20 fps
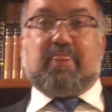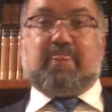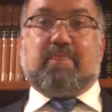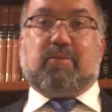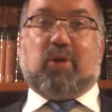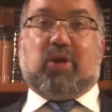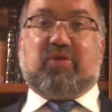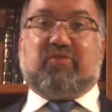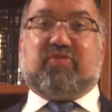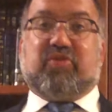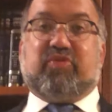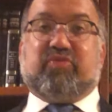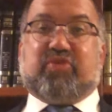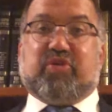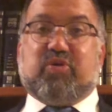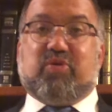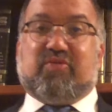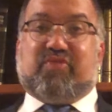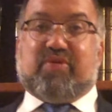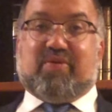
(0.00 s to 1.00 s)
What if
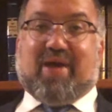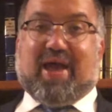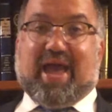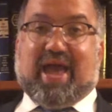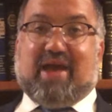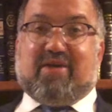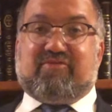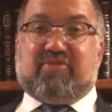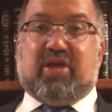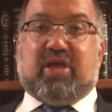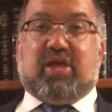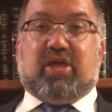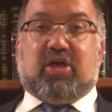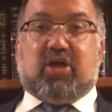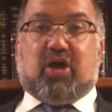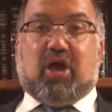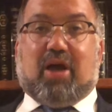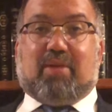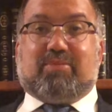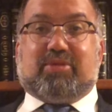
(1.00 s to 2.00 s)
you have
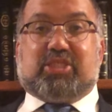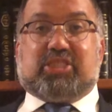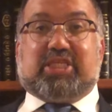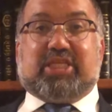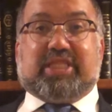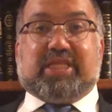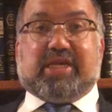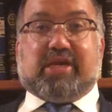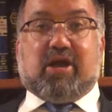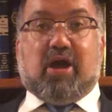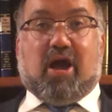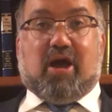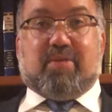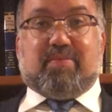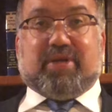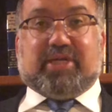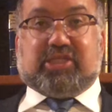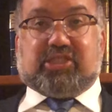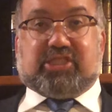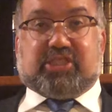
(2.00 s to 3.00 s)
chametz in the
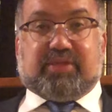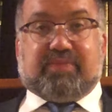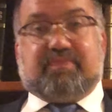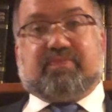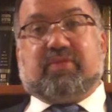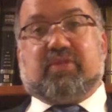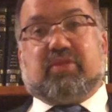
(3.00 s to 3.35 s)
garbage?